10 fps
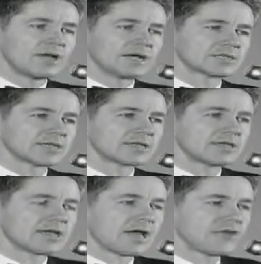as
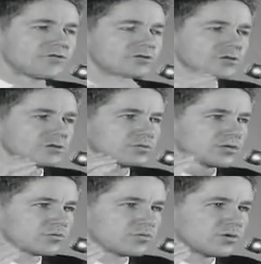linking effort
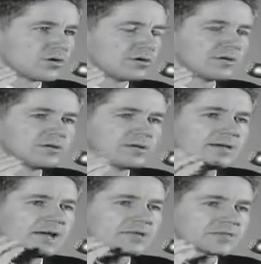with reward
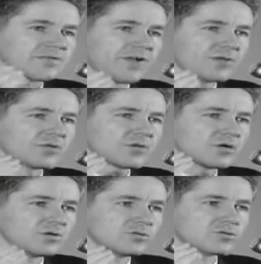as the
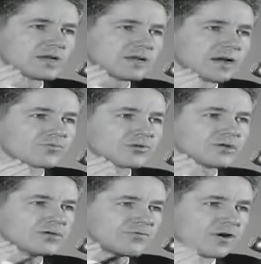family-owned and
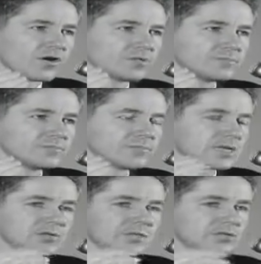operated farm.
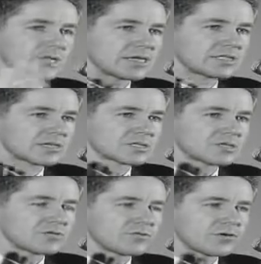I don't think there's any
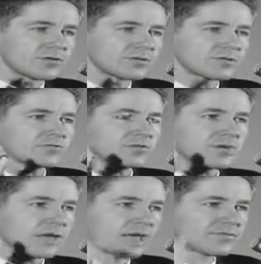substitute for it. There have been
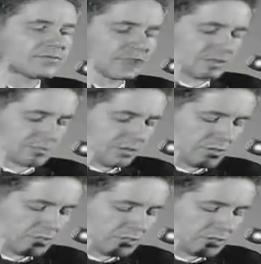a lot of
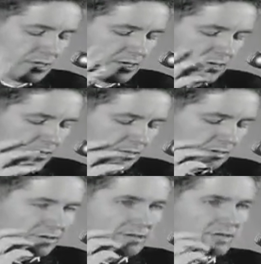experiments
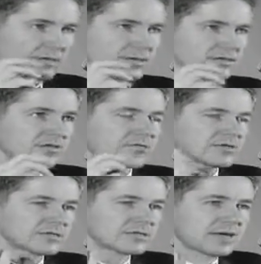in
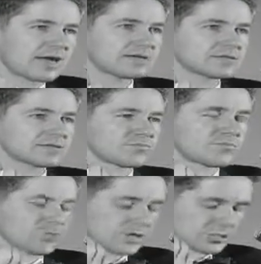different kinds
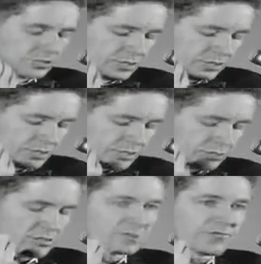of production
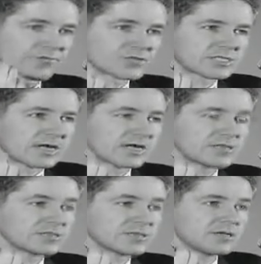organization, different
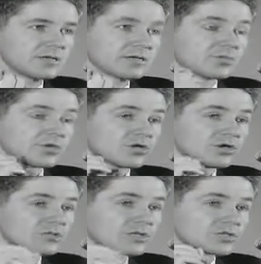size, but the
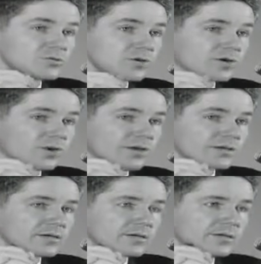only one that's really
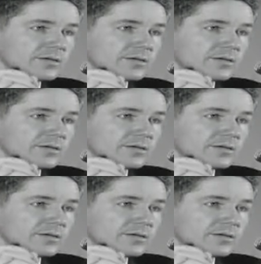worked,